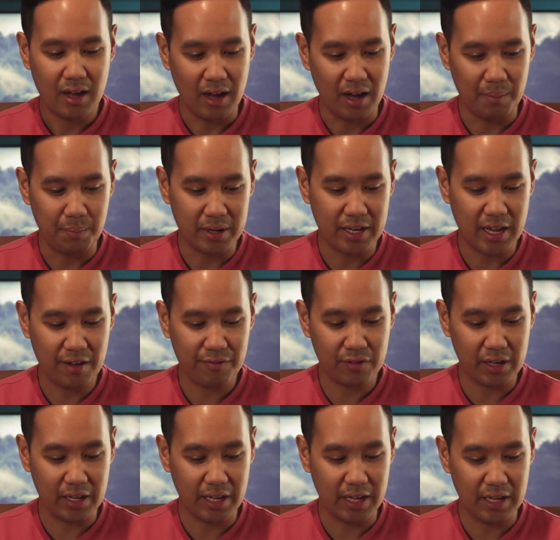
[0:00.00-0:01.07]
But
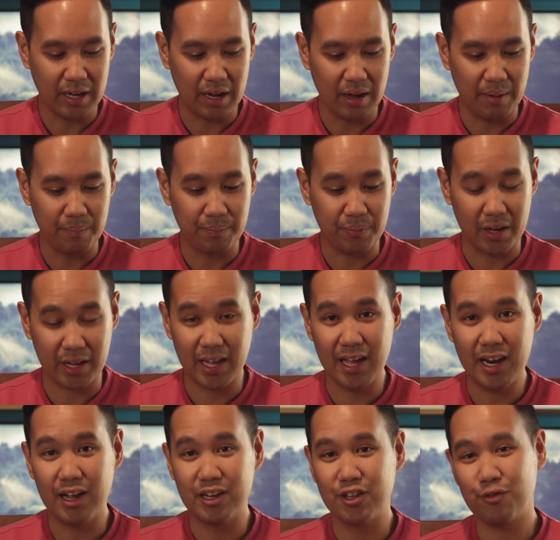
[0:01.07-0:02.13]
definitely,
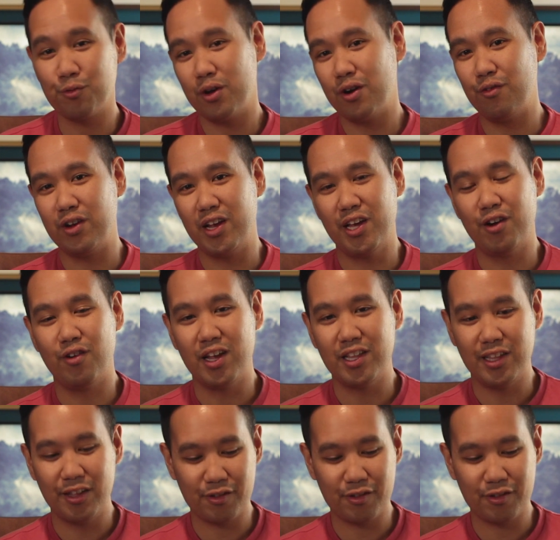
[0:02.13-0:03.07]
again, I just want to reiterate,